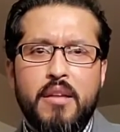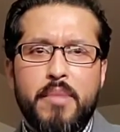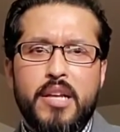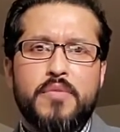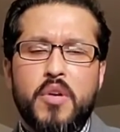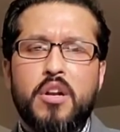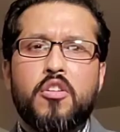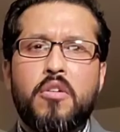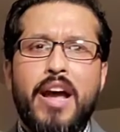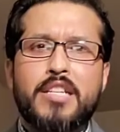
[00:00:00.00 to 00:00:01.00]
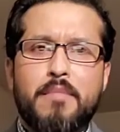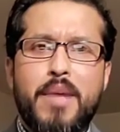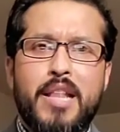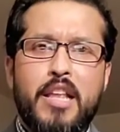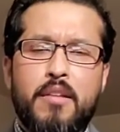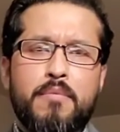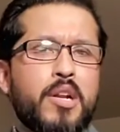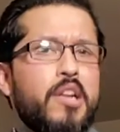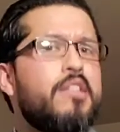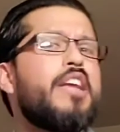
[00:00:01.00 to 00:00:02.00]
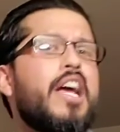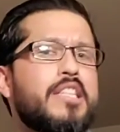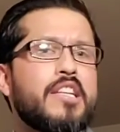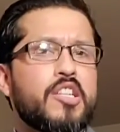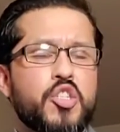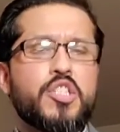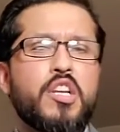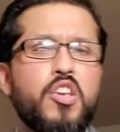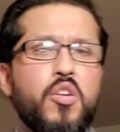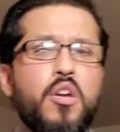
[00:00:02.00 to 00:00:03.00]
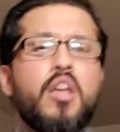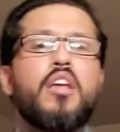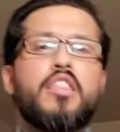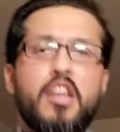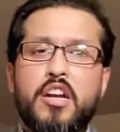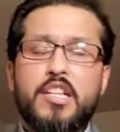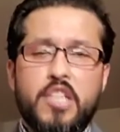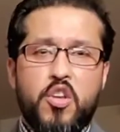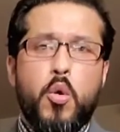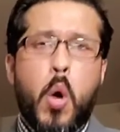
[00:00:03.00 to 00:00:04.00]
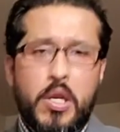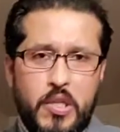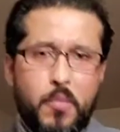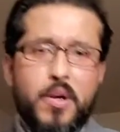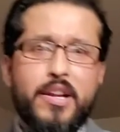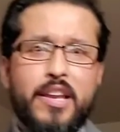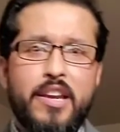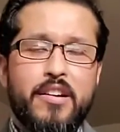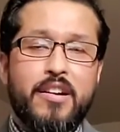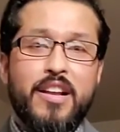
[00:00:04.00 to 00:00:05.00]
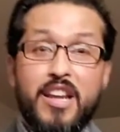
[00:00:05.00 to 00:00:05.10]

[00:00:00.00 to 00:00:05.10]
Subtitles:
Because if you're going to go ask a man that clearly has an interest in you, they're going to tell you what you want to hear.